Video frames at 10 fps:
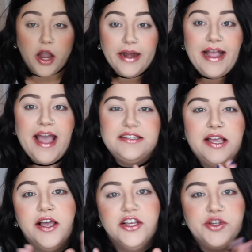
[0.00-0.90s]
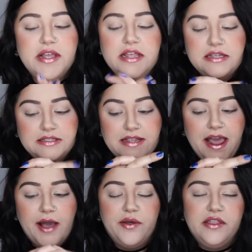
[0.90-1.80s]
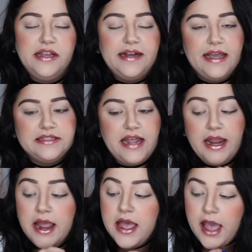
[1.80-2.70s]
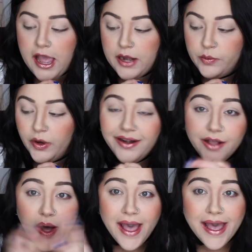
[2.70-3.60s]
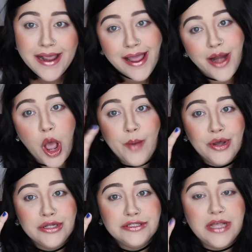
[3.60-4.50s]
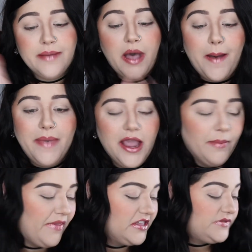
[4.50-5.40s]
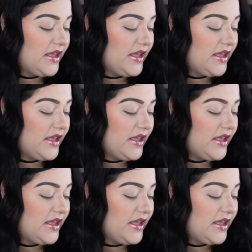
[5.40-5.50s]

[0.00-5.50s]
Alright guys, so it is now the next day, and we're gonna go ahead and put some makeup on this